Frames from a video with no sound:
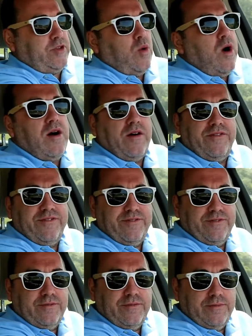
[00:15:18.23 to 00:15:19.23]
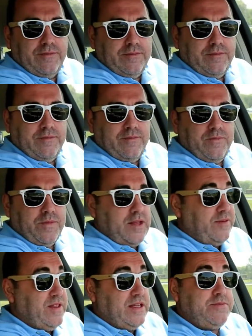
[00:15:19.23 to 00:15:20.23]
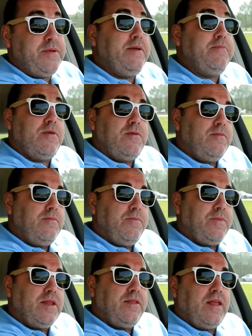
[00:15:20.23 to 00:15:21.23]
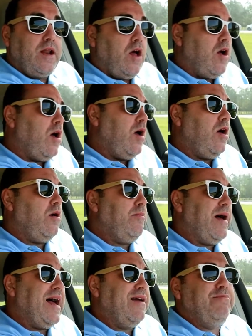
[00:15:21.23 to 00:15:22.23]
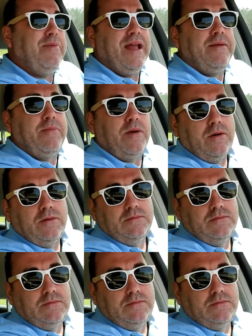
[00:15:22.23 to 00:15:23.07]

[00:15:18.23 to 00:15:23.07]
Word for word: 12 of these people that all buy paper.